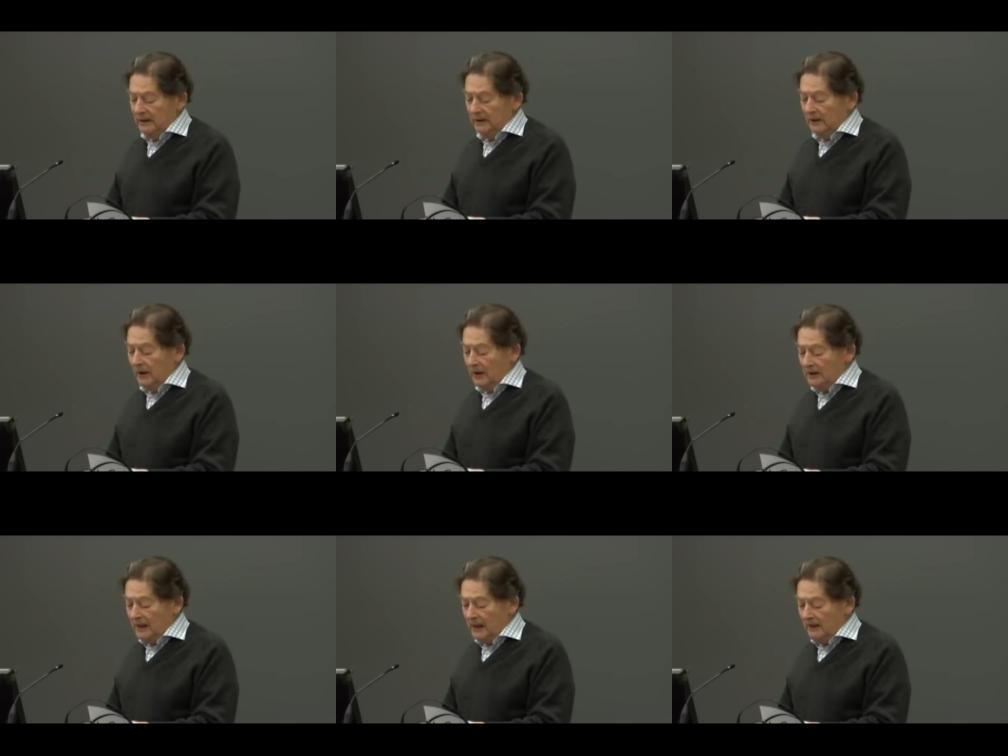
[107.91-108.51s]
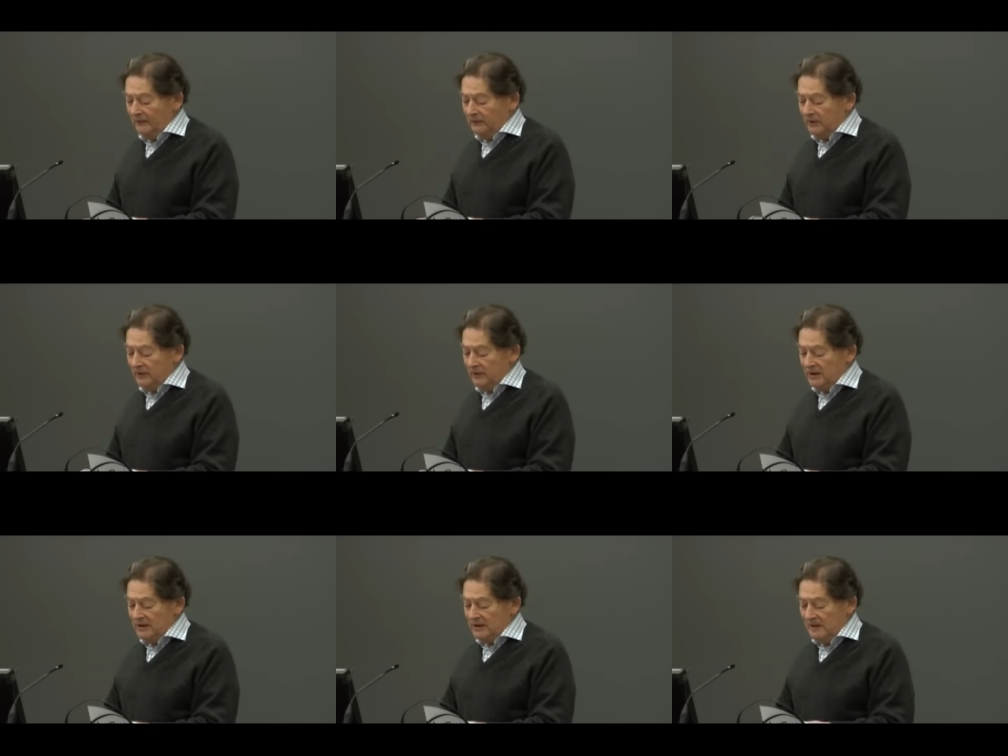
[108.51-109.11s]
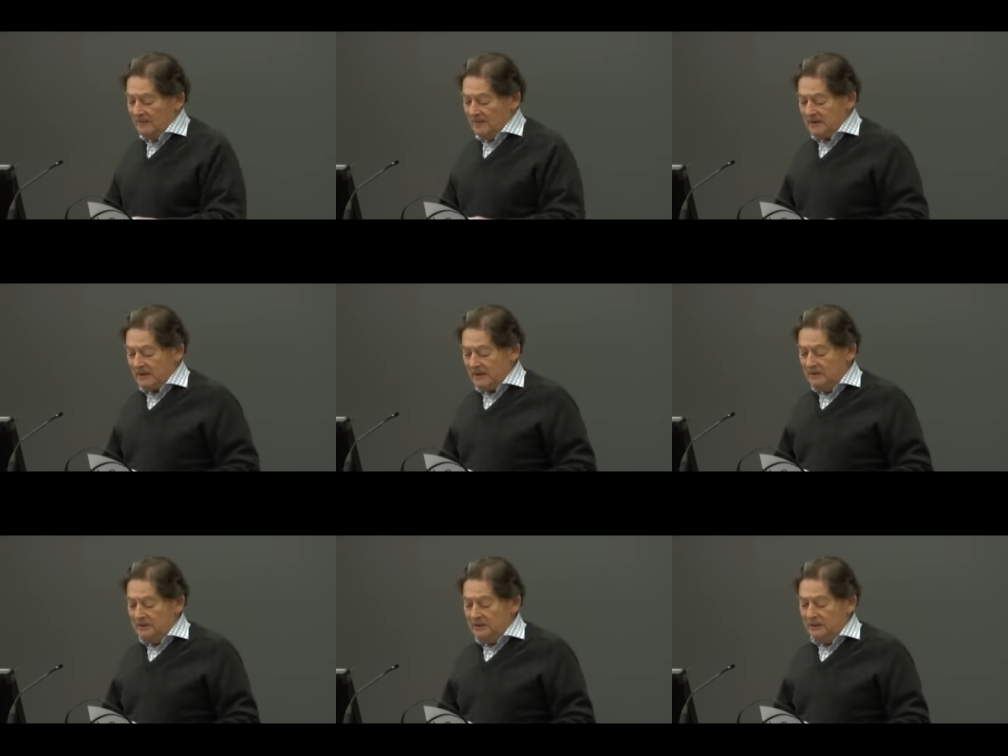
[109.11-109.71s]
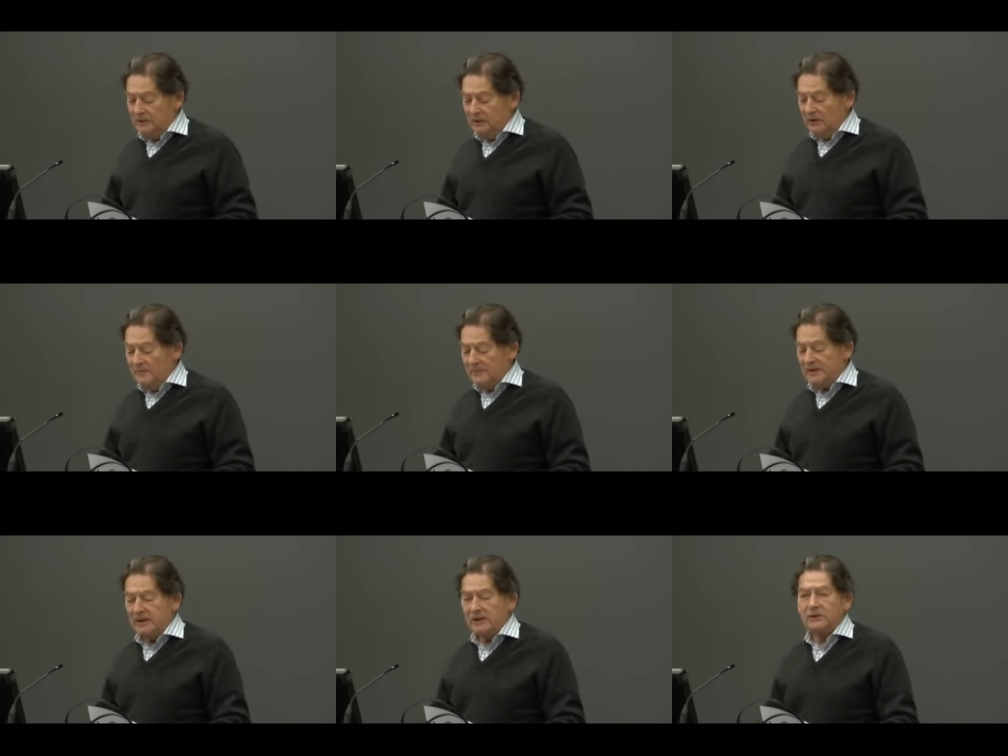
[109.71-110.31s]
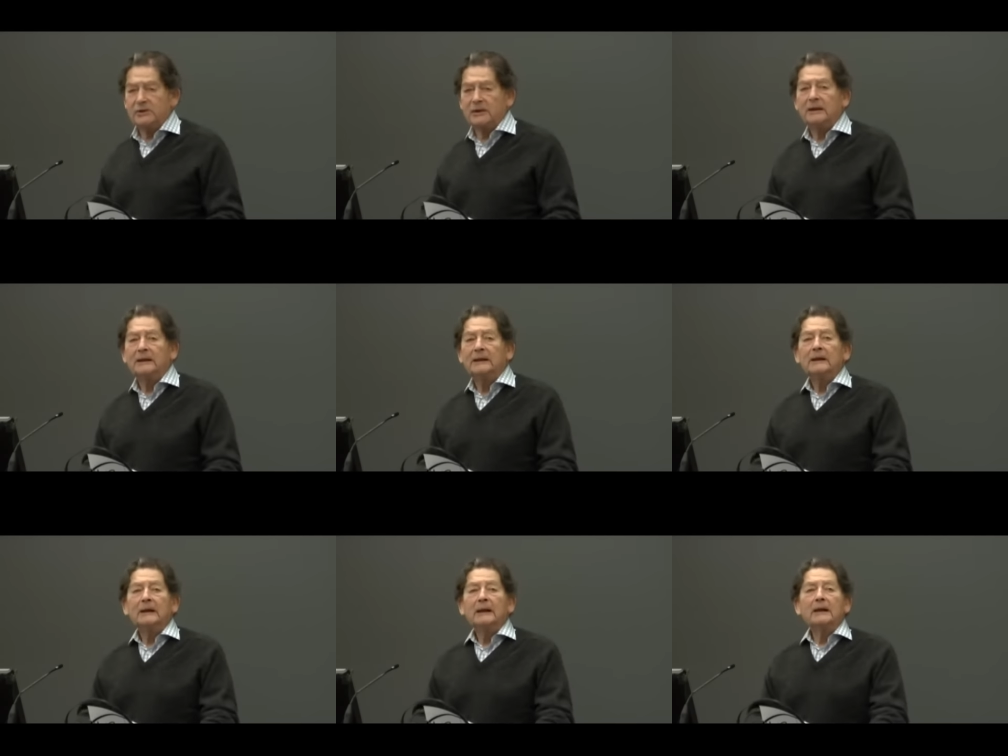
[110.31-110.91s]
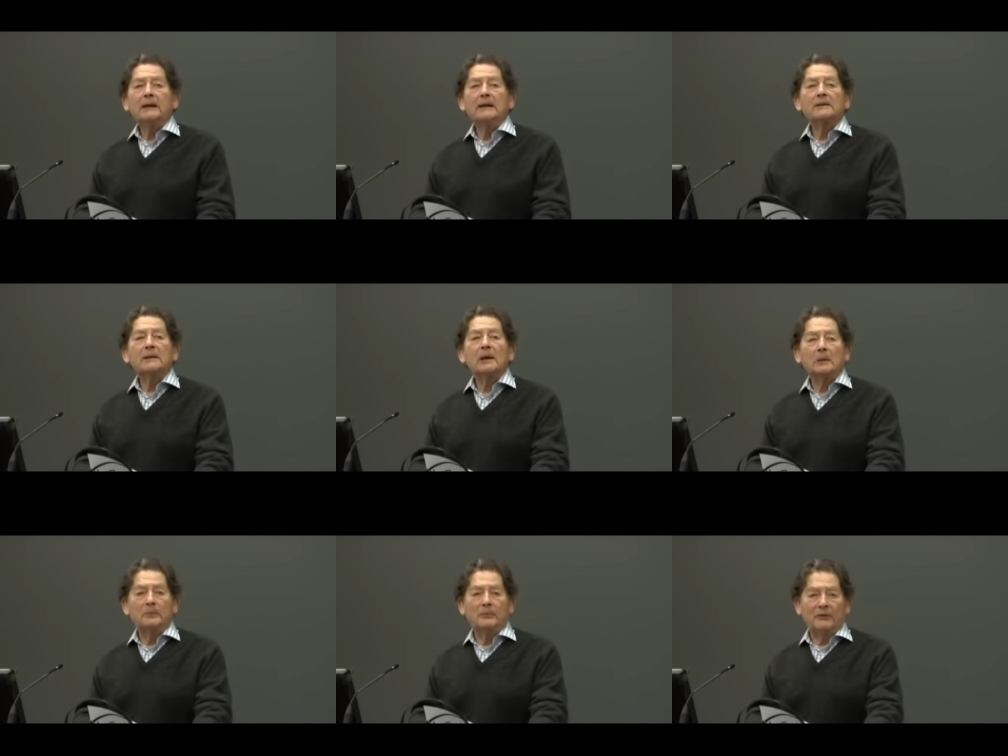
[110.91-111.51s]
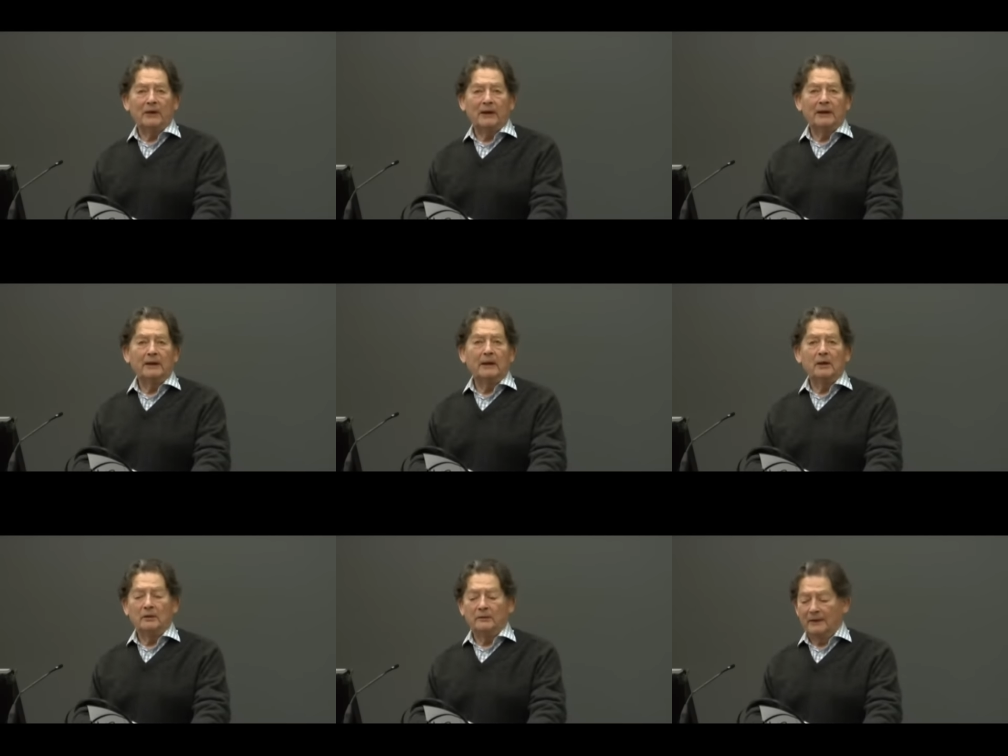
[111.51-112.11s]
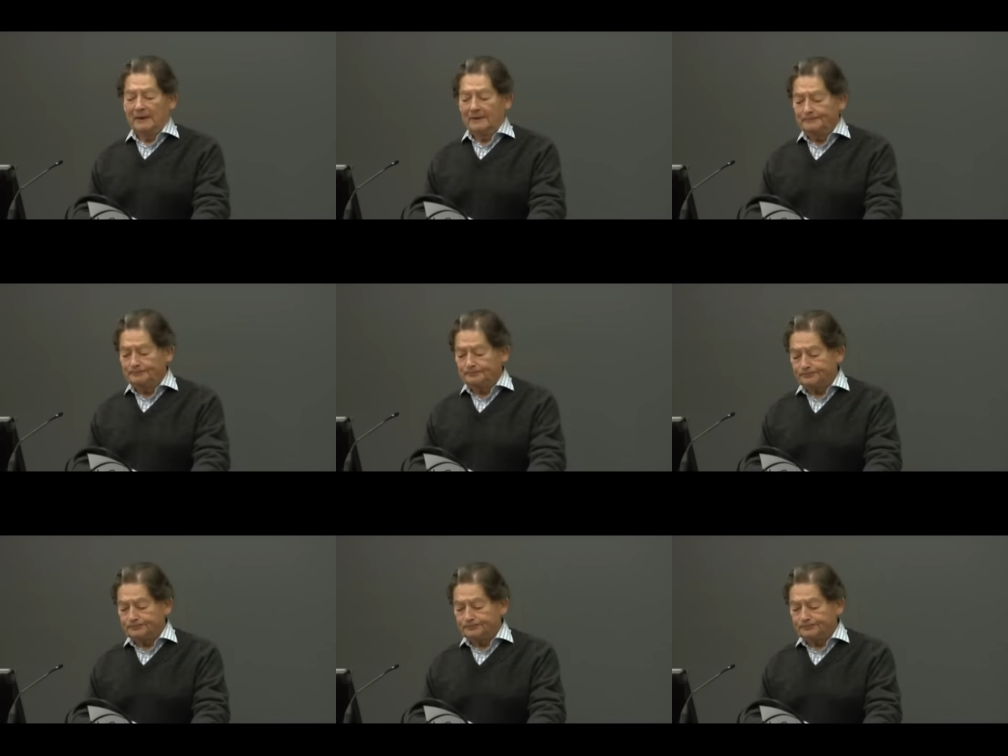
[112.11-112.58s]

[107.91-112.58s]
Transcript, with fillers: long after this episode in Europe's history is hopefully over.